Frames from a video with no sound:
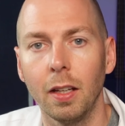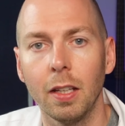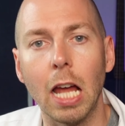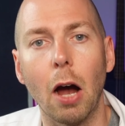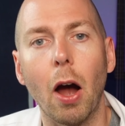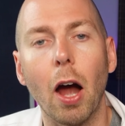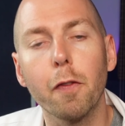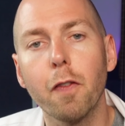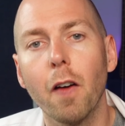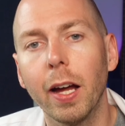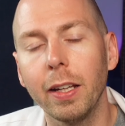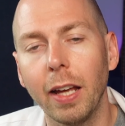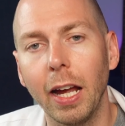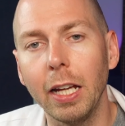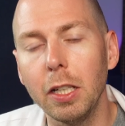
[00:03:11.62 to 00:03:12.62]
Now, I
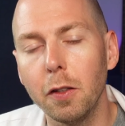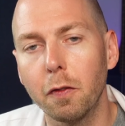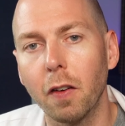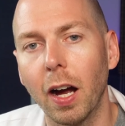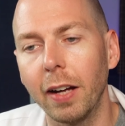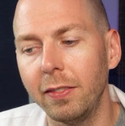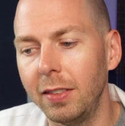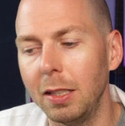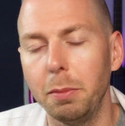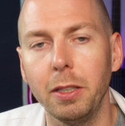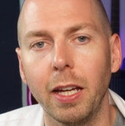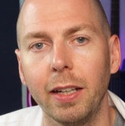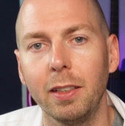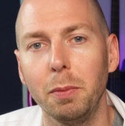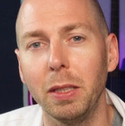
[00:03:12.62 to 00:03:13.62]
find 85
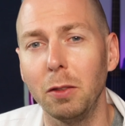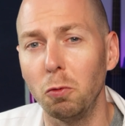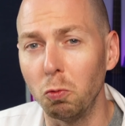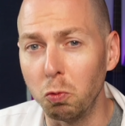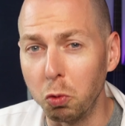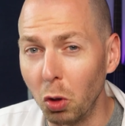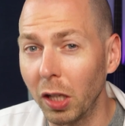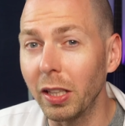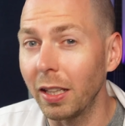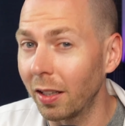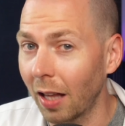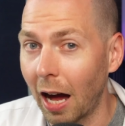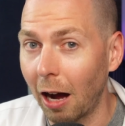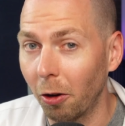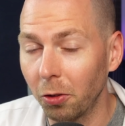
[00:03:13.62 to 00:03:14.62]
dBA to be really
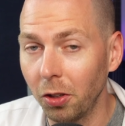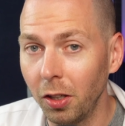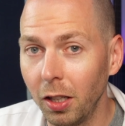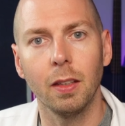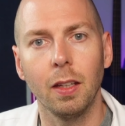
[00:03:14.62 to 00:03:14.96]
loud,